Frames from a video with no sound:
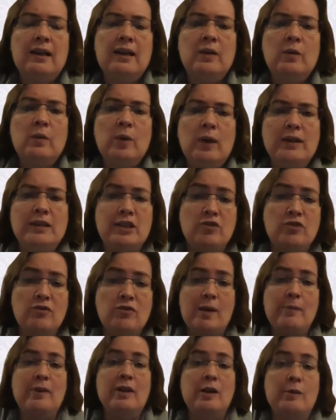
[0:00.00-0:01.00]
when
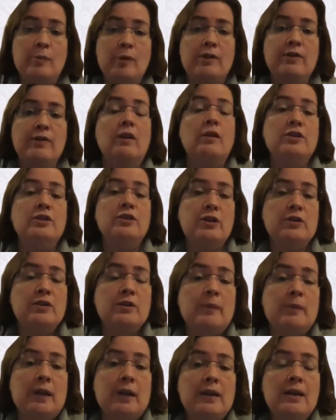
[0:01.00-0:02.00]
describing a pathology or
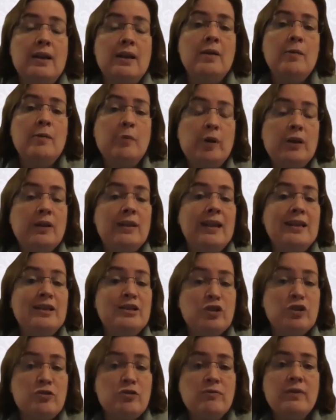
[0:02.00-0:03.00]
something. But they
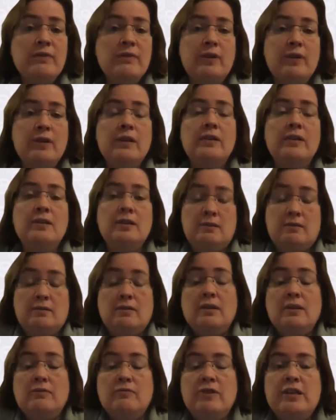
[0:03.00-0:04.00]
do revert,
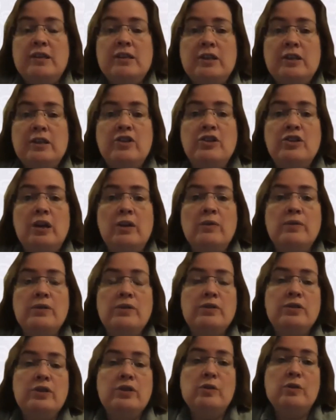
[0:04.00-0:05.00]
the research shows,
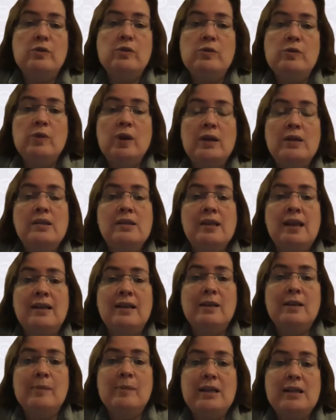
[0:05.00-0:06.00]
to
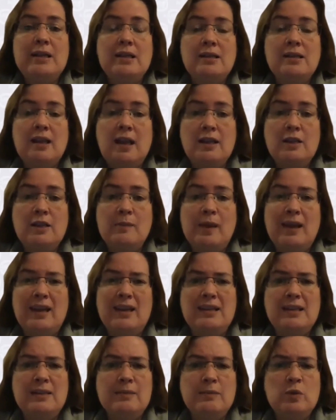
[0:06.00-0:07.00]
understanding basic science
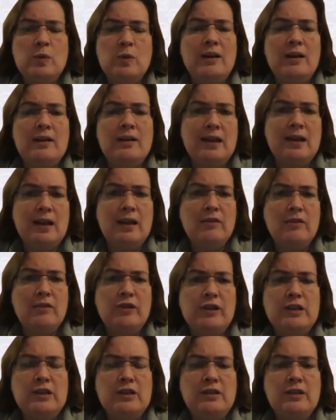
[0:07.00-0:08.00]
mechanisms when thinking
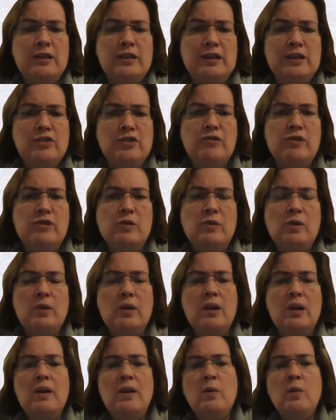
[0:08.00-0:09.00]
things through,
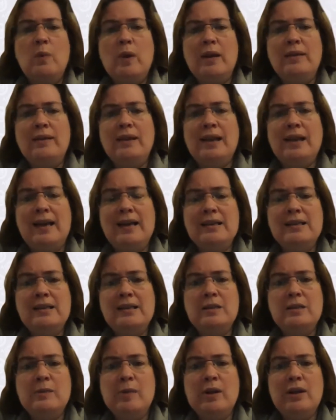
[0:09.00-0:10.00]
when the case
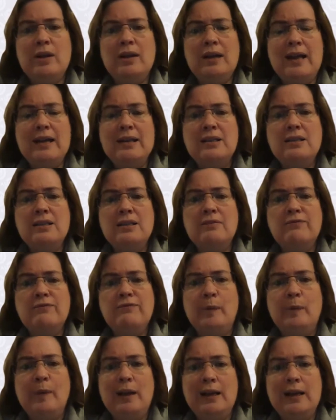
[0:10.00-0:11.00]
is a bit less
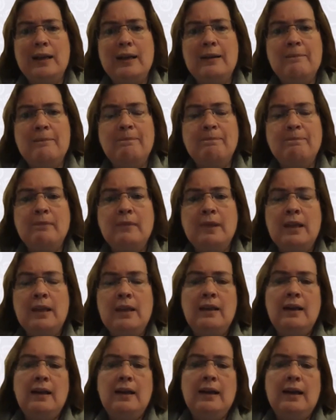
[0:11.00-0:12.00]
familiar
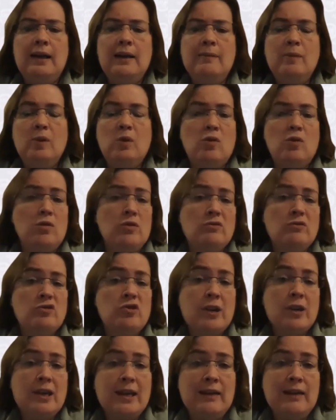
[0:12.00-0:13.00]
or
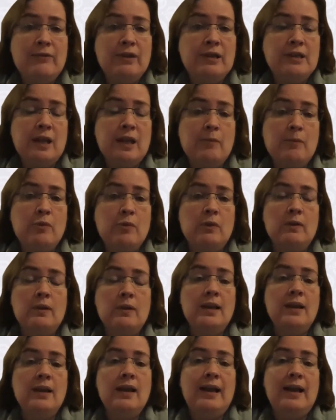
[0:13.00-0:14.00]
tricky, for example.
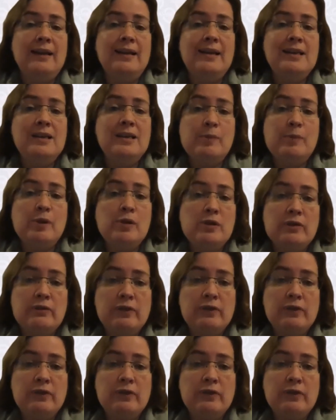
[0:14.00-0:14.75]
And here's a beautiful